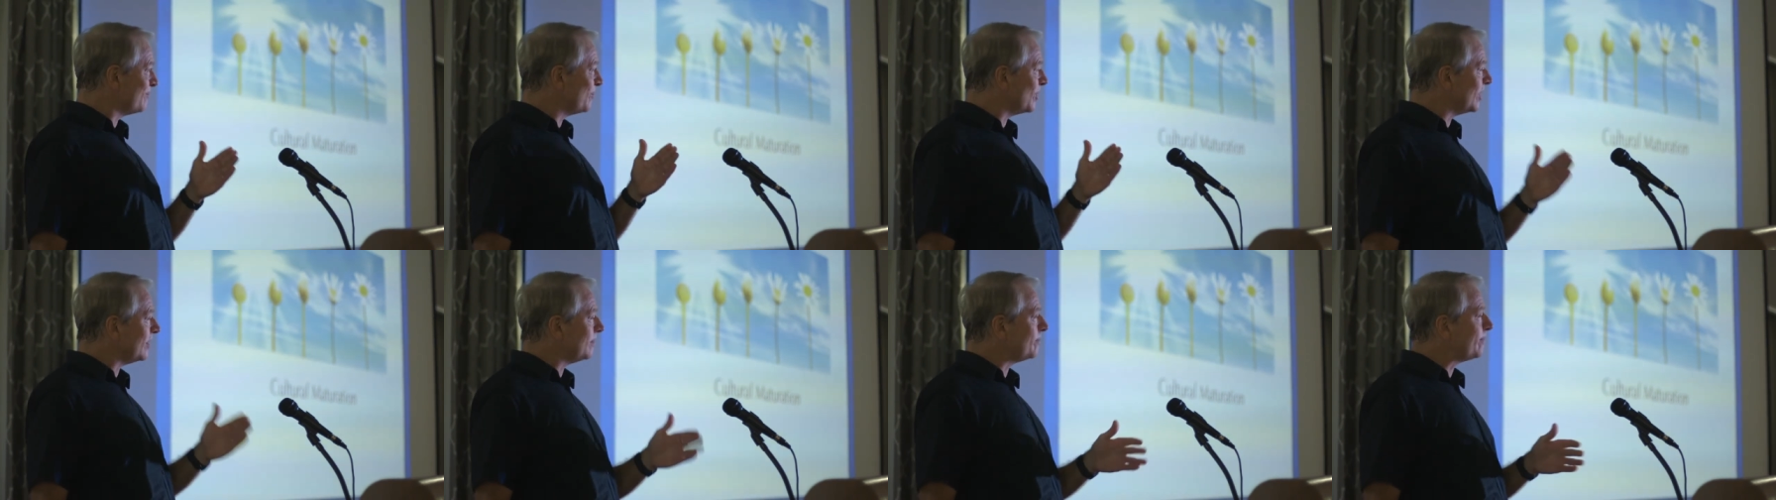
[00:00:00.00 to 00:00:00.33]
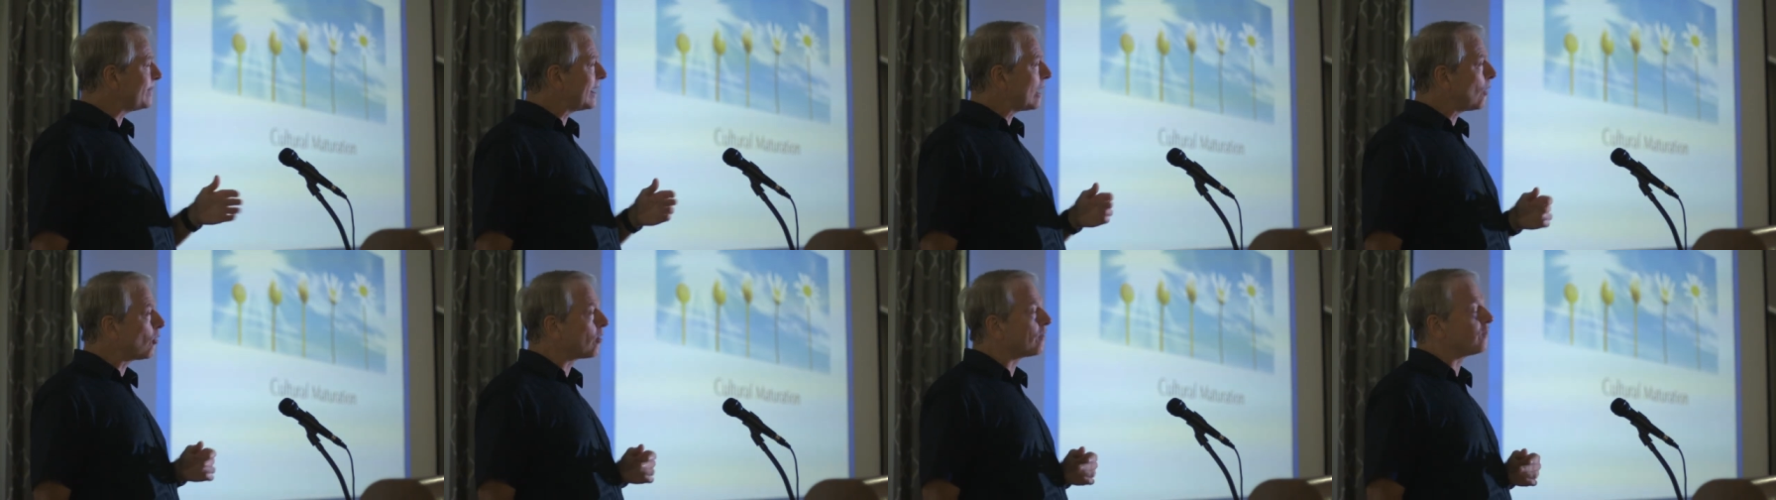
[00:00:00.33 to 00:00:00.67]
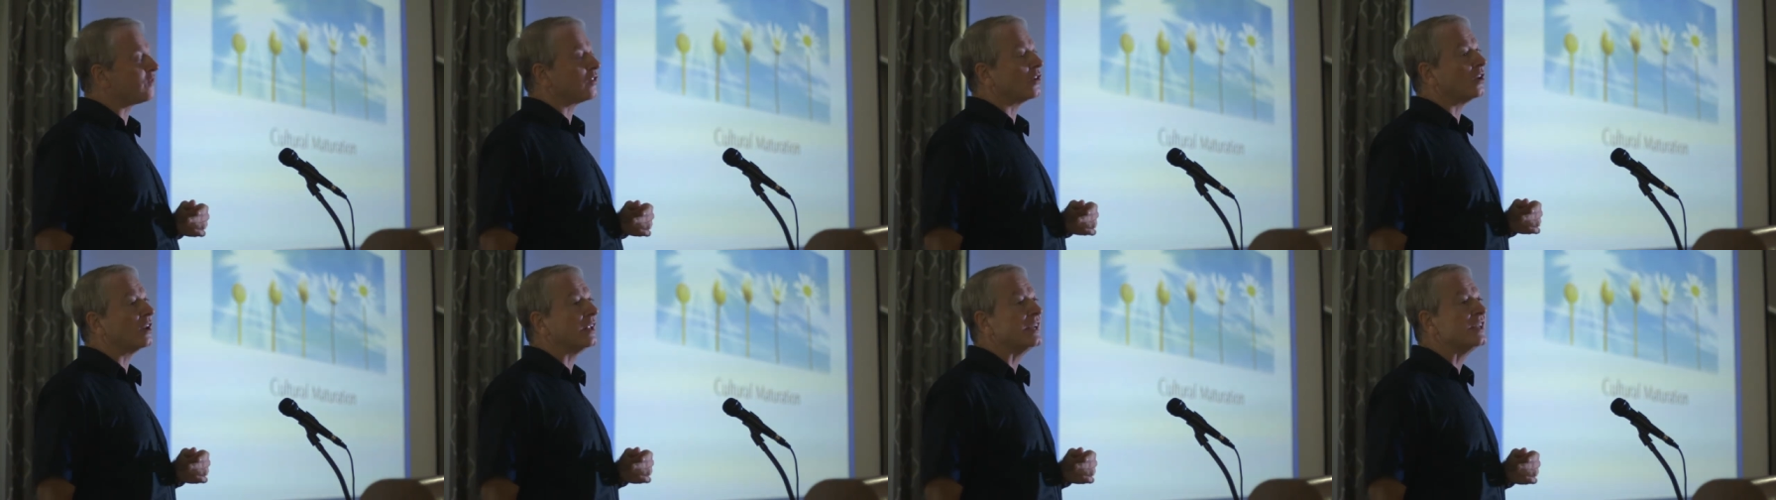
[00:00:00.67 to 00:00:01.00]
but
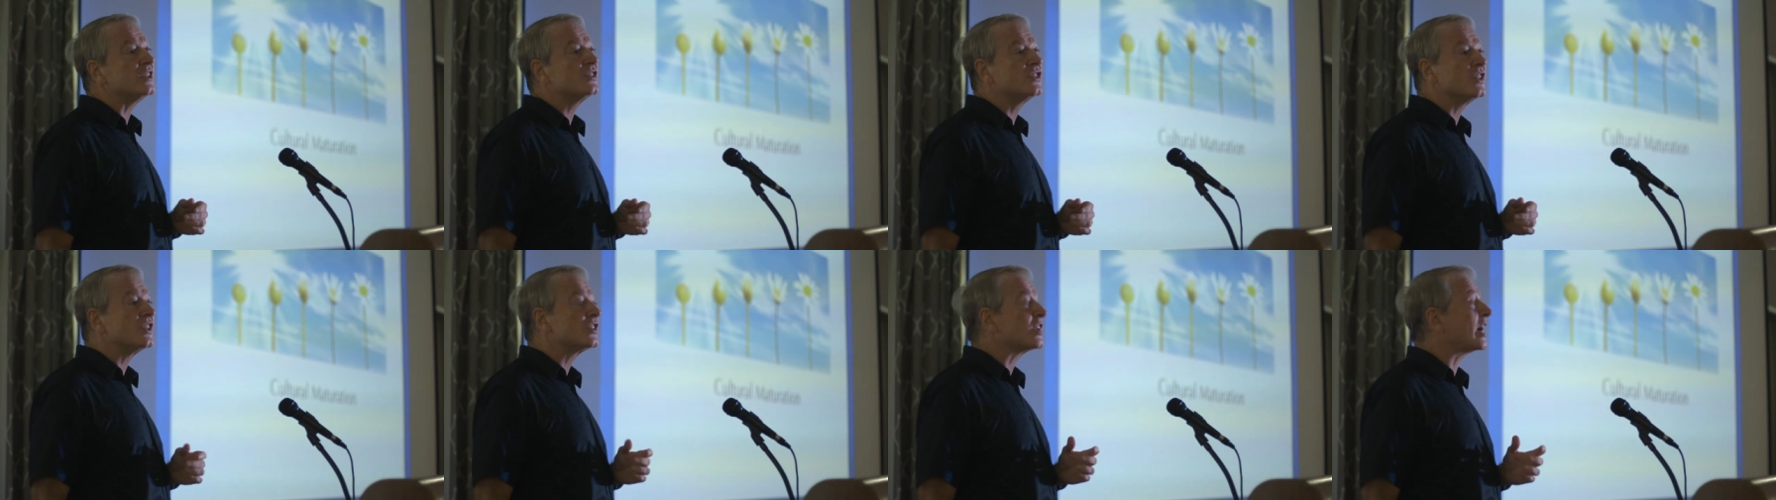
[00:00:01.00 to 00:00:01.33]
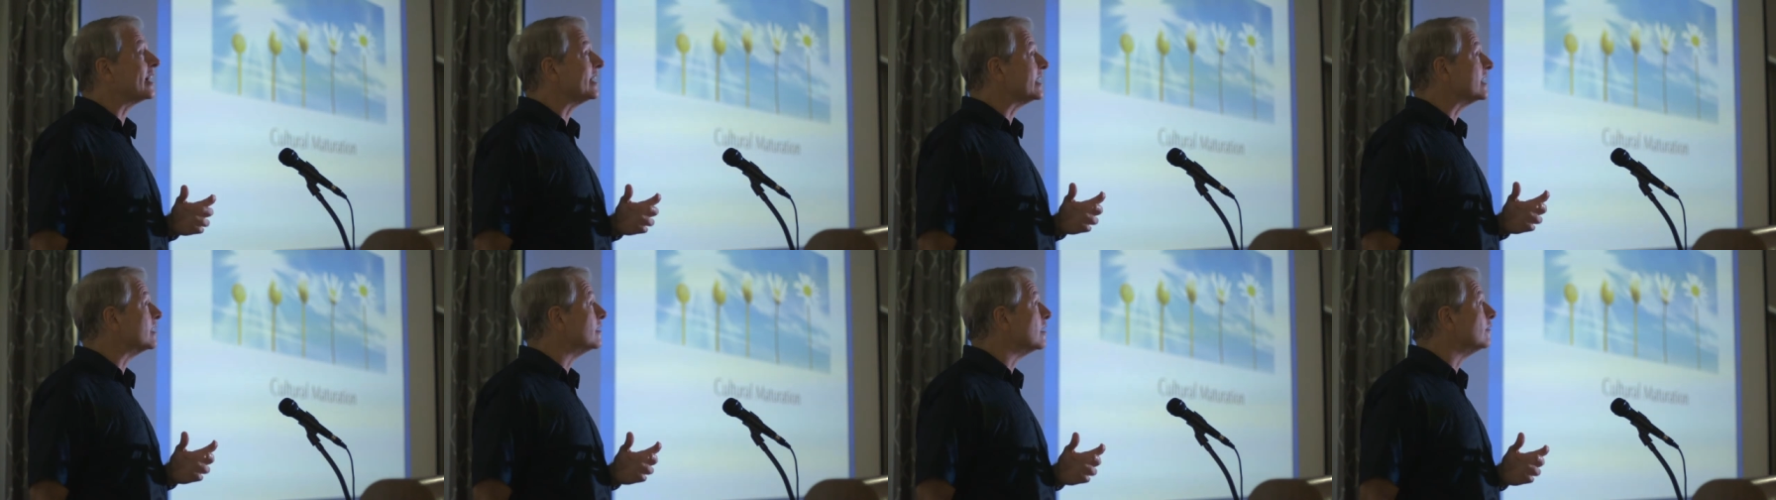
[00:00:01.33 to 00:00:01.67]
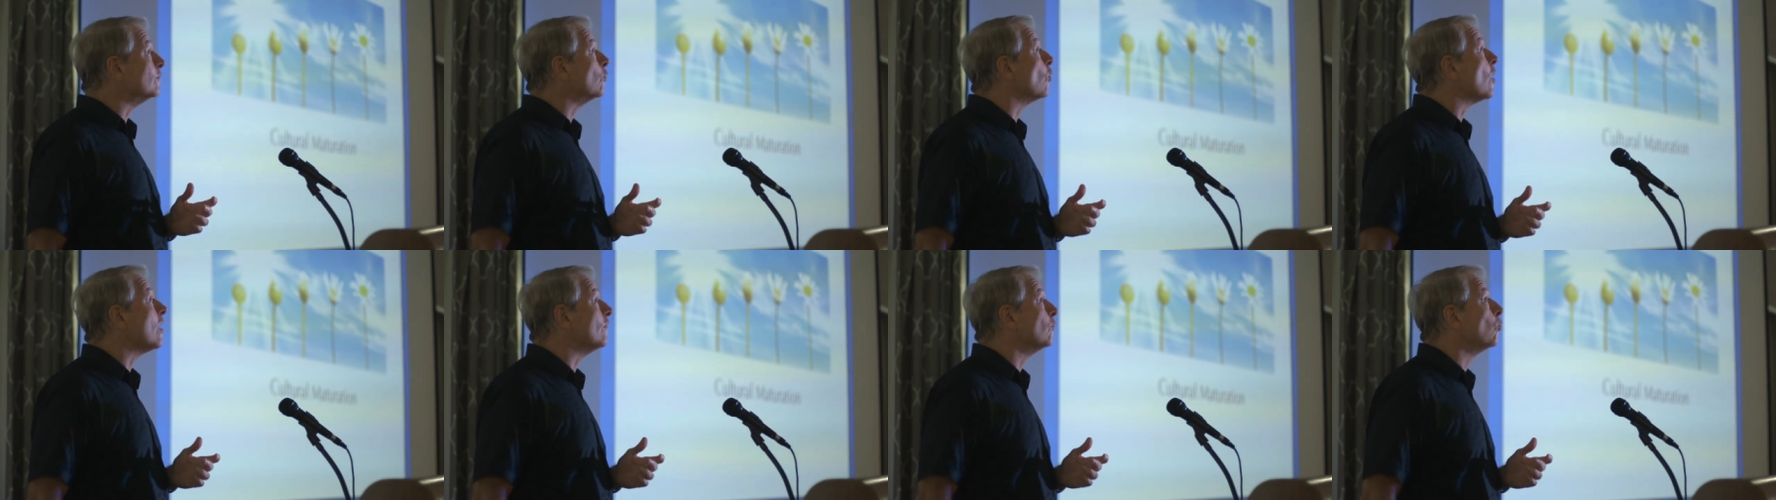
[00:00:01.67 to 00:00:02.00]
powerful, is this idea
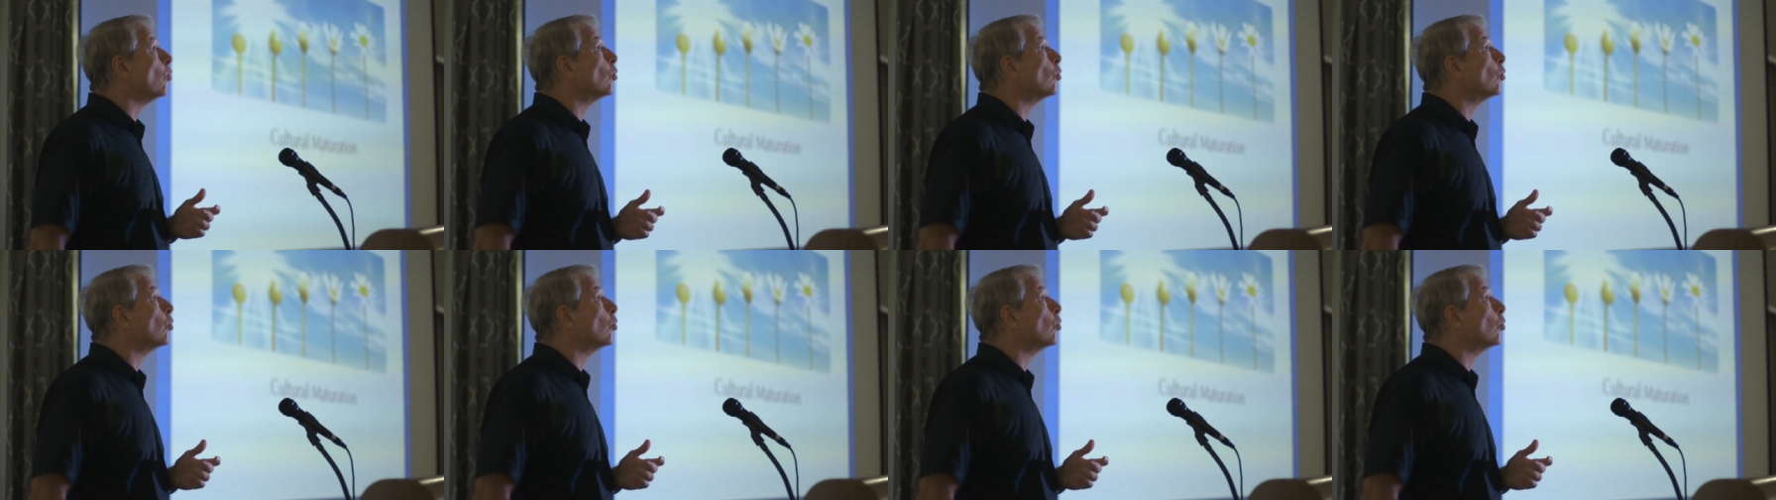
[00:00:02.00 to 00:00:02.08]
of, of